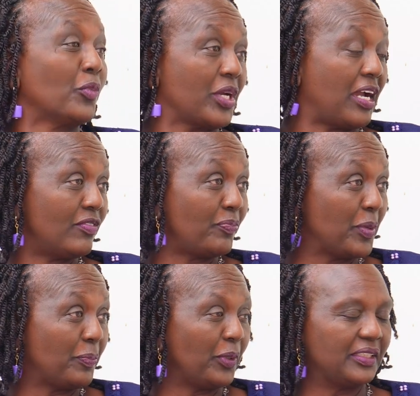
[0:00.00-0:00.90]
We have
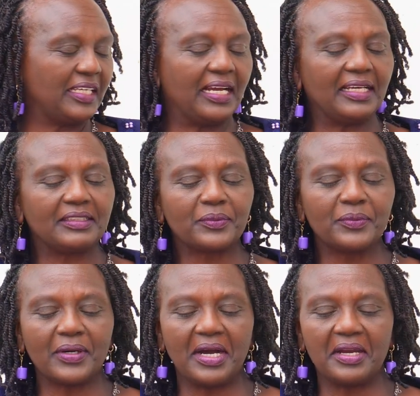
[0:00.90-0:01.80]
people there
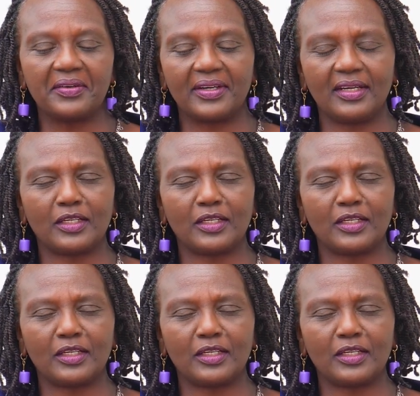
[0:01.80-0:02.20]
who are